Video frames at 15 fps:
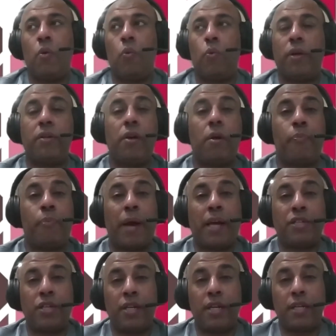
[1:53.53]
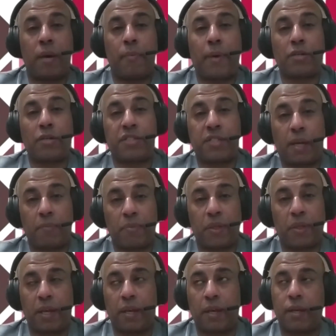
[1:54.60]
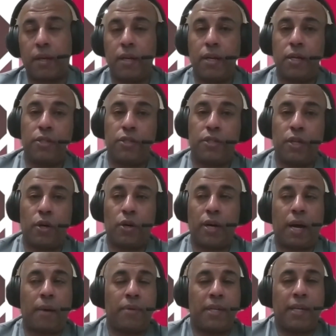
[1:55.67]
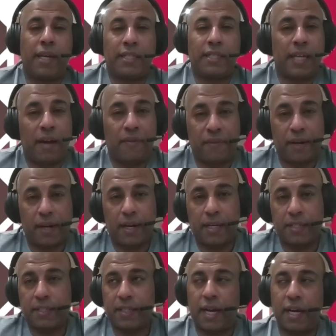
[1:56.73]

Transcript: When you are passionate about something, so I mean it's effortless.